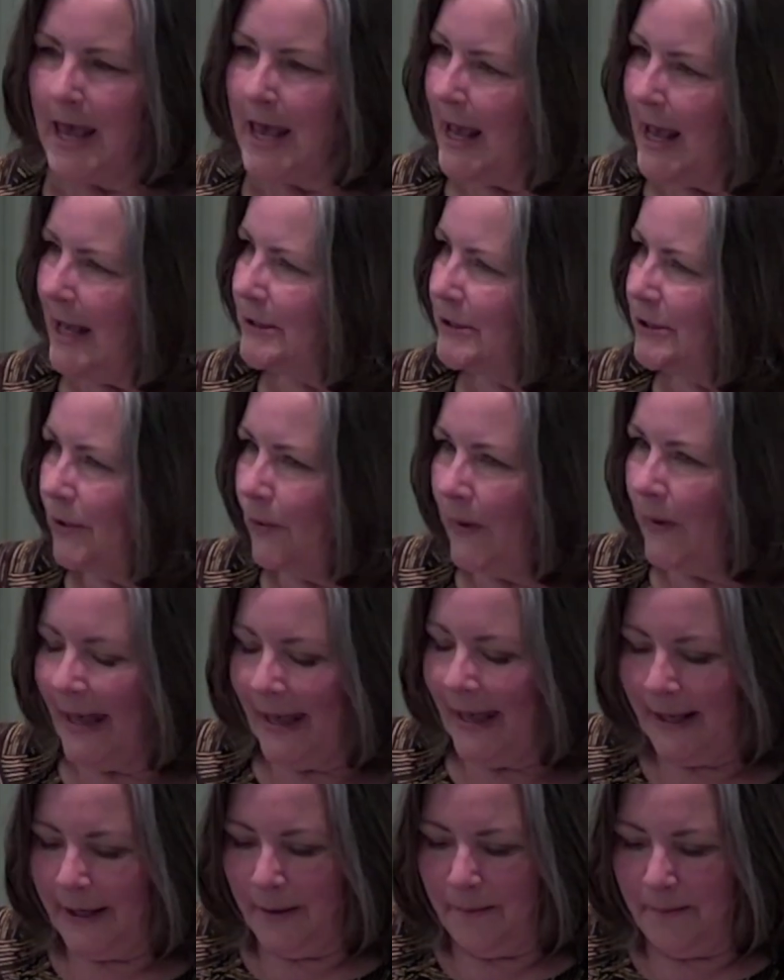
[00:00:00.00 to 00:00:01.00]
And so
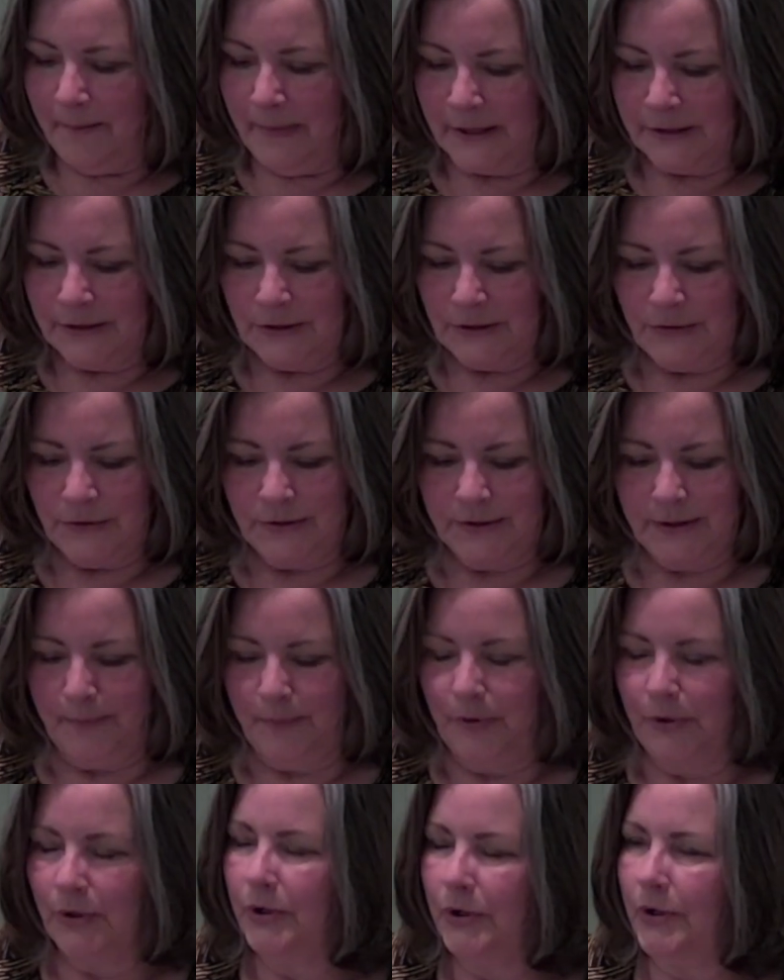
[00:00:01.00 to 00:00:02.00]
Hannah musters up
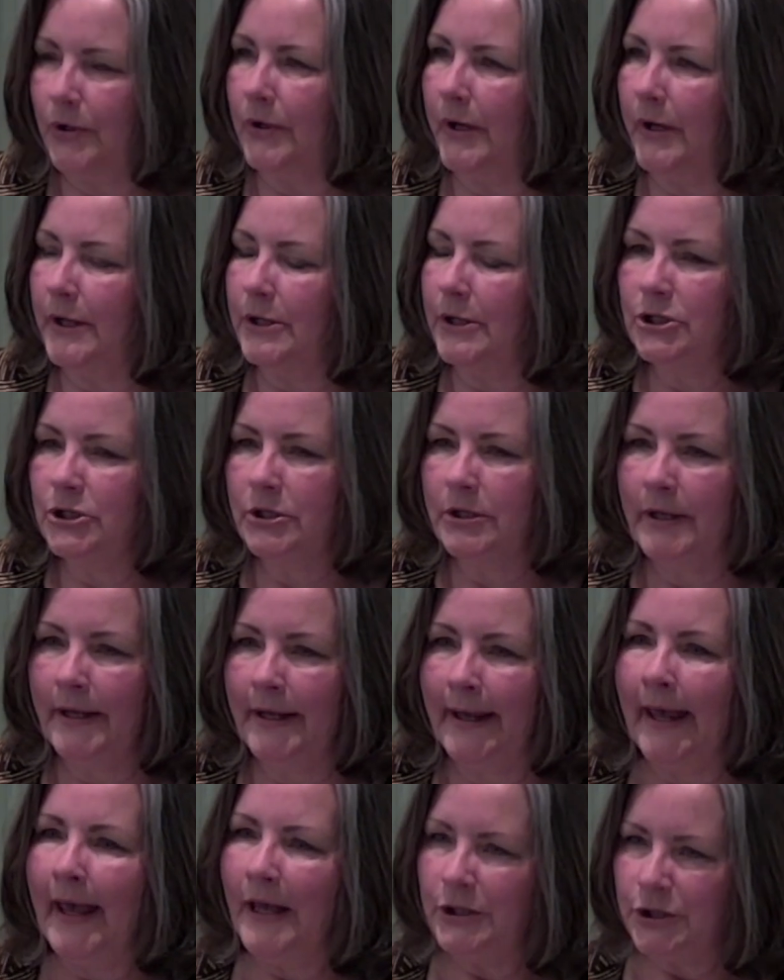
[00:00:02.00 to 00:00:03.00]
her courage,
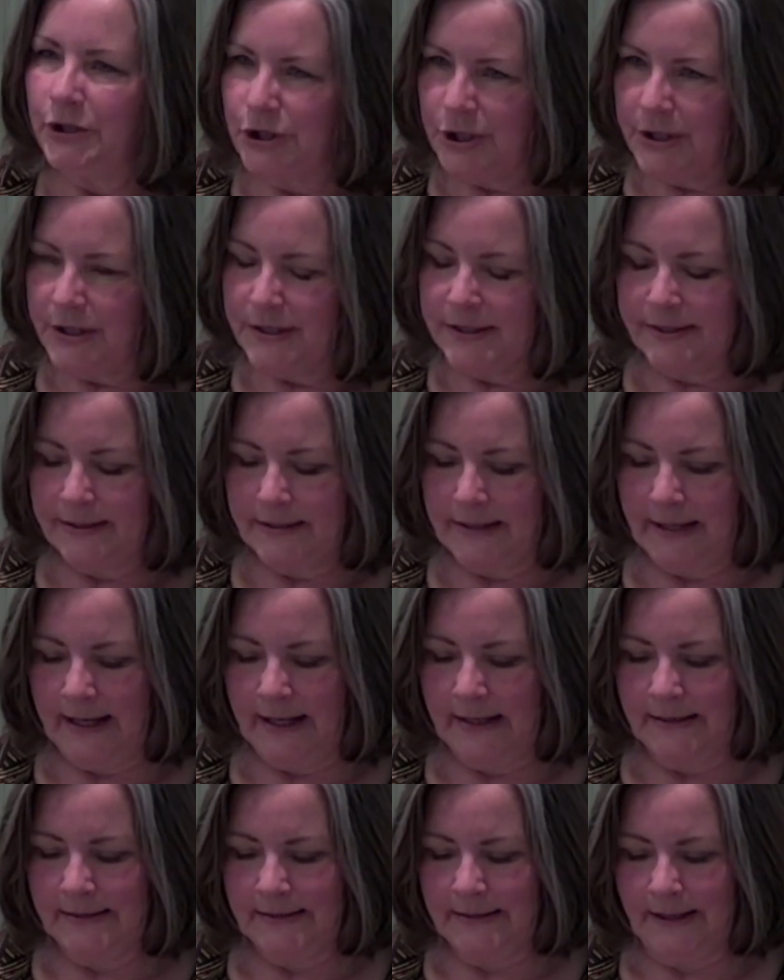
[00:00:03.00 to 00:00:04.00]
and she
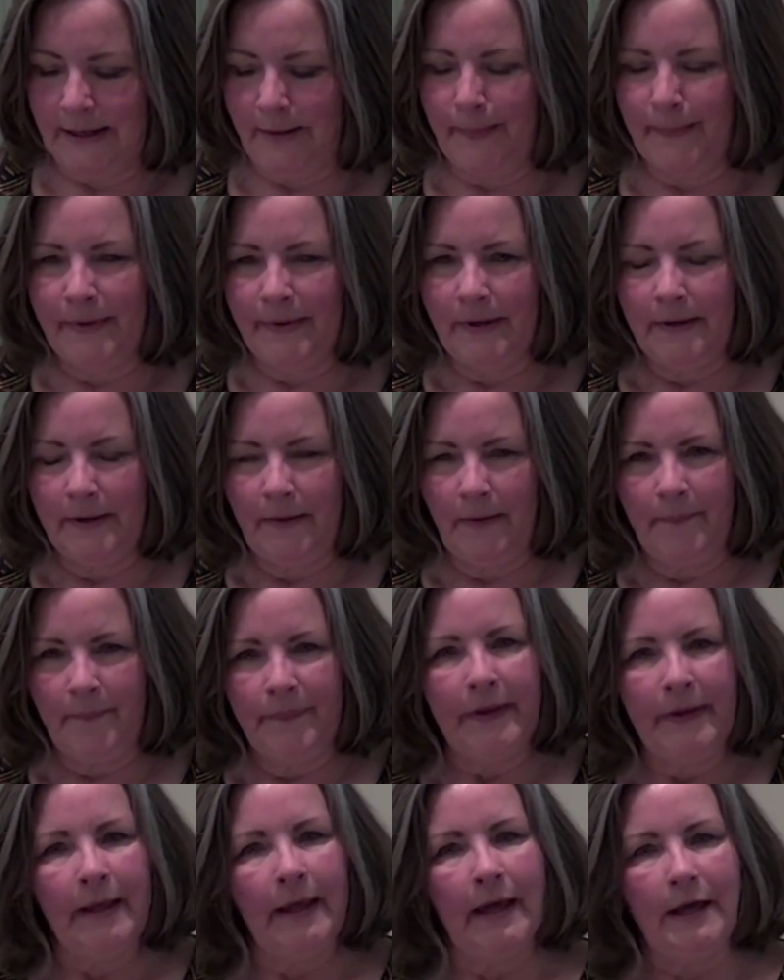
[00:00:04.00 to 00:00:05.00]
stands up,
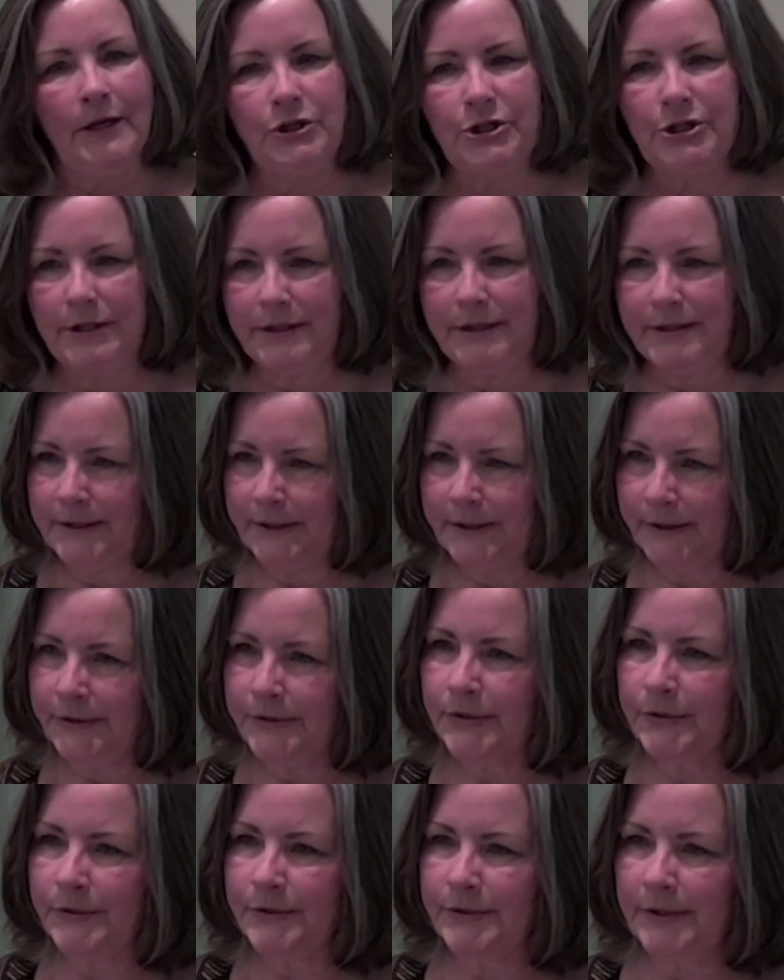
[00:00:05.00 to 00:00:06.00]
and she
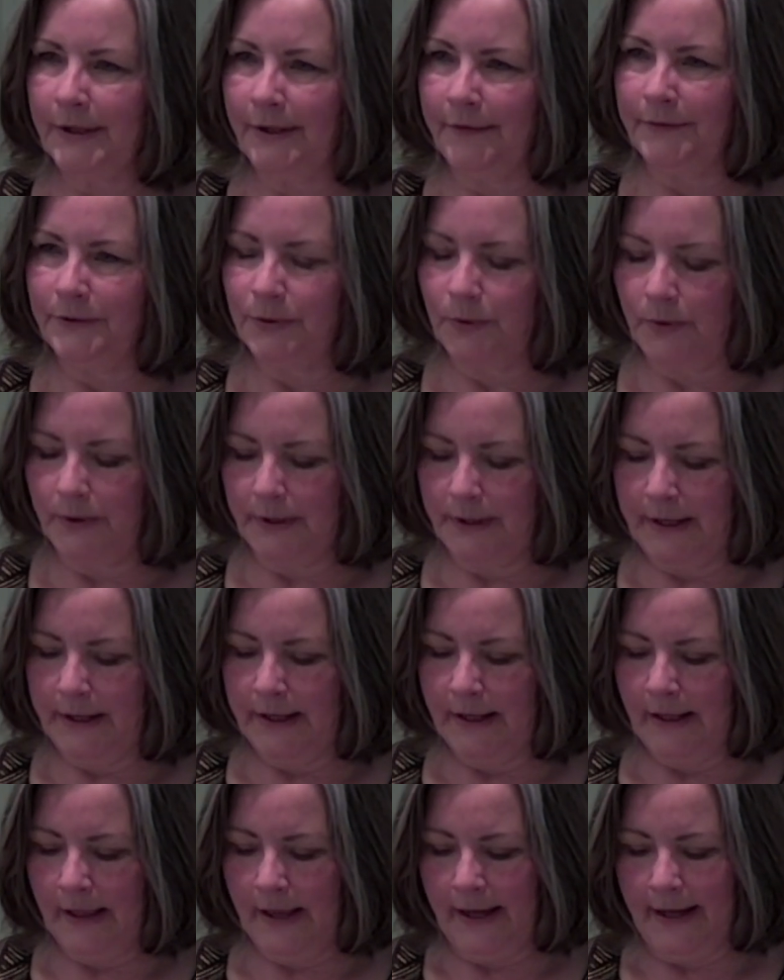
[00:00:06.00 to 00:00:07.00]
tilts herself toward
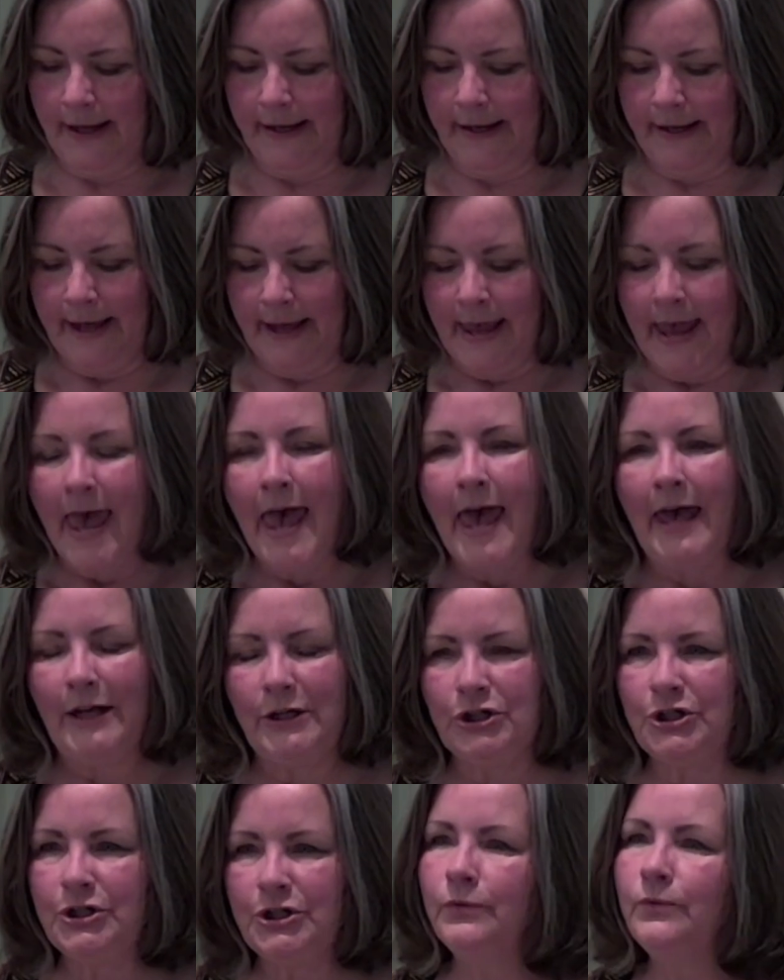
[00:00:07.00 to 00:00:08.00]
Eli,
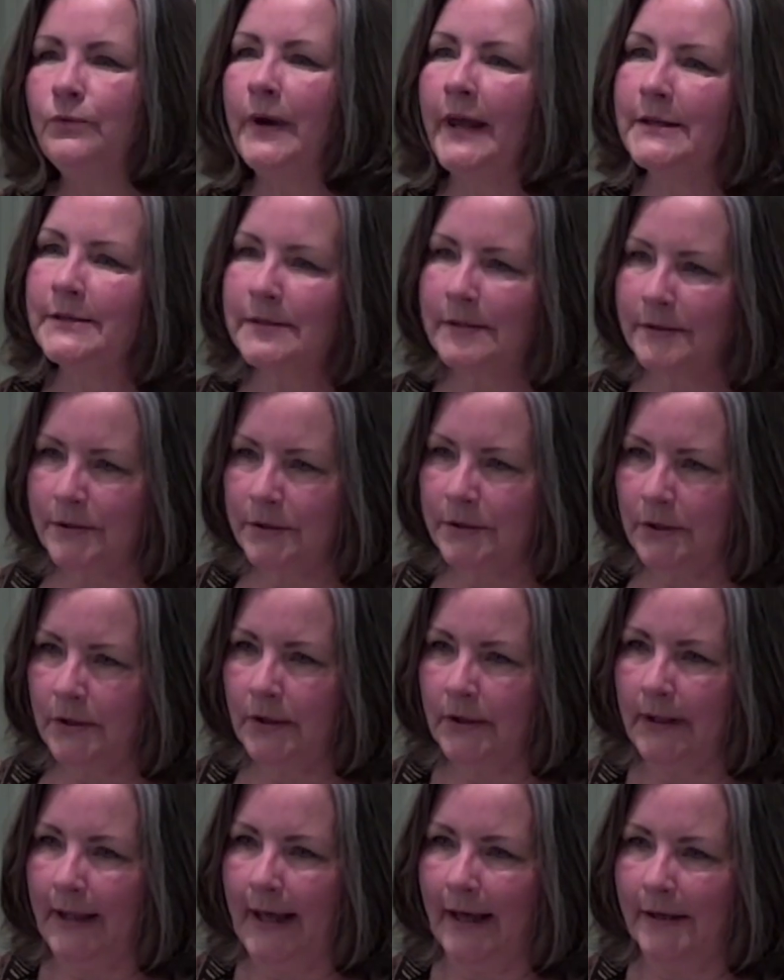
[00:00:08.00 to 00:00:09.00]
and she raises her
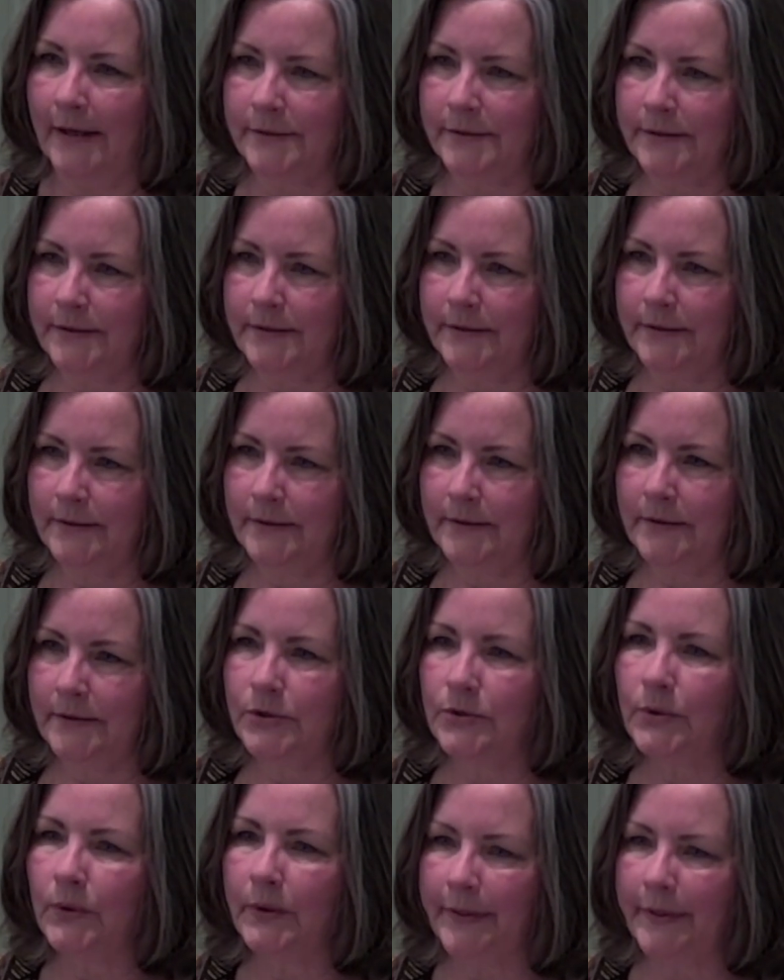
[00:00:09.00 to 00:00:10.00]
glass
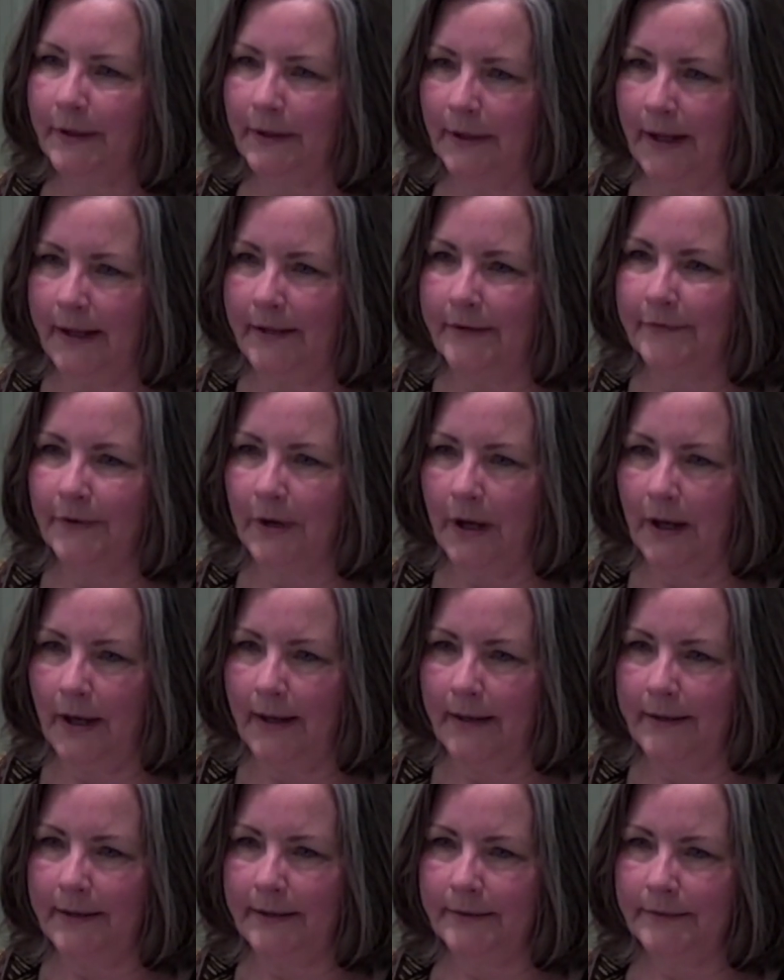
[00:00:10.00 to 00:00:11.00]
toward the light of
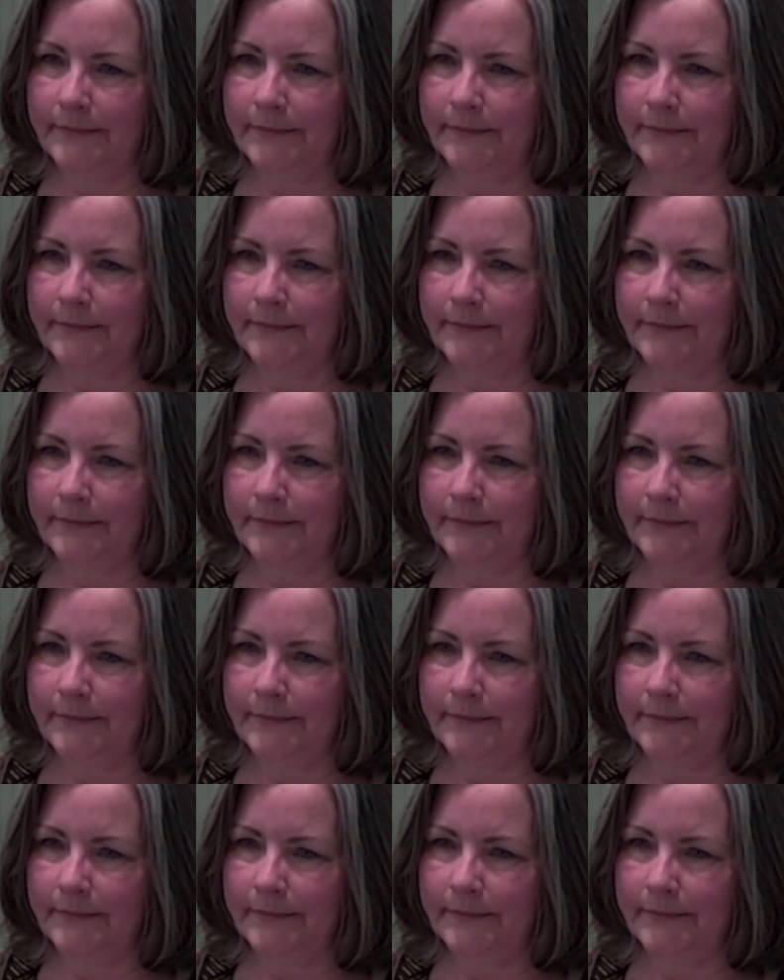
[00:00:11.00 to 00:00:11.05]
God.